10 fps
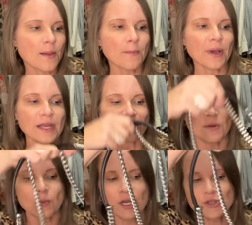But if I
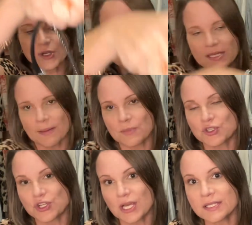want to dress up
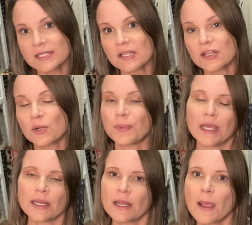just a little
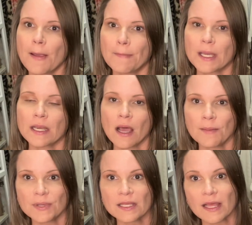bit, but
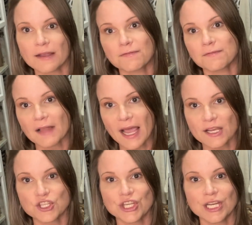not be like
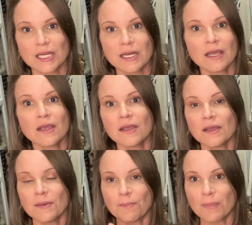flashing
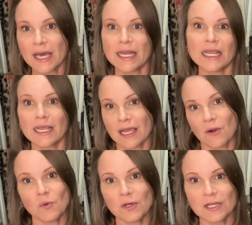money
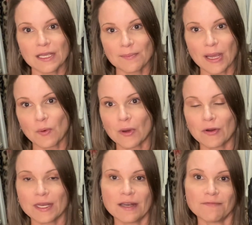outwardly by
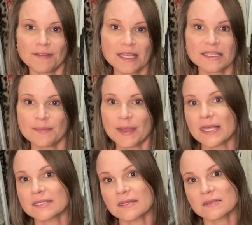wearing a fancy
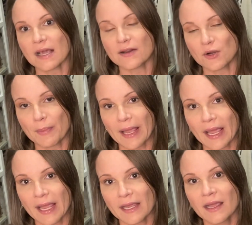pants designer
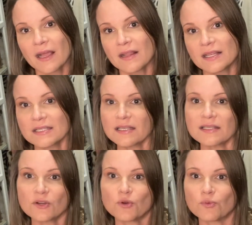bag, this is
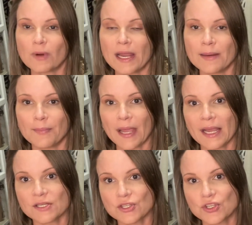a great
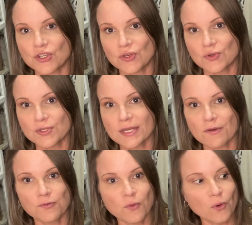bag to choose
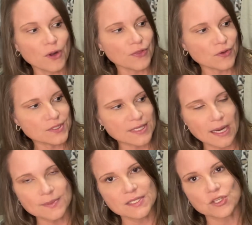for those
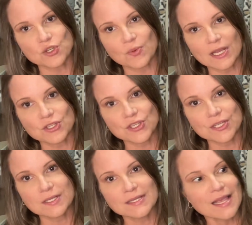type
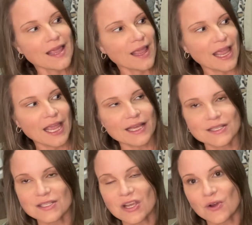situations. And
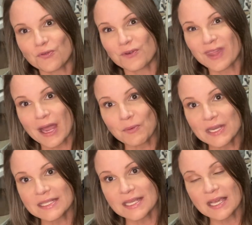so for that
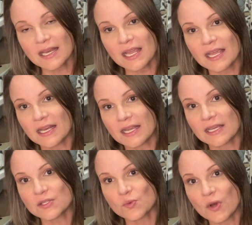reason, it
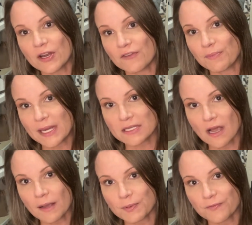is one of my
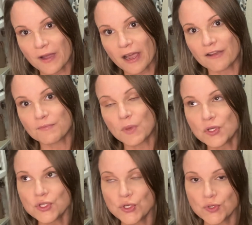top 5
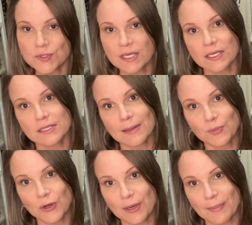most used
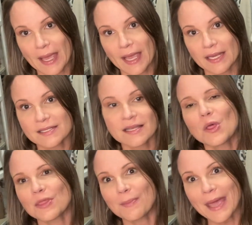contemporary bags.
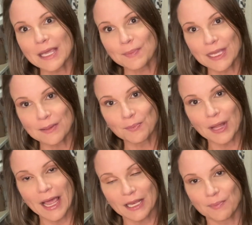The bag being
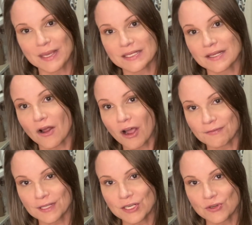black makes it
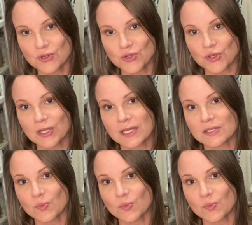awfully neutral as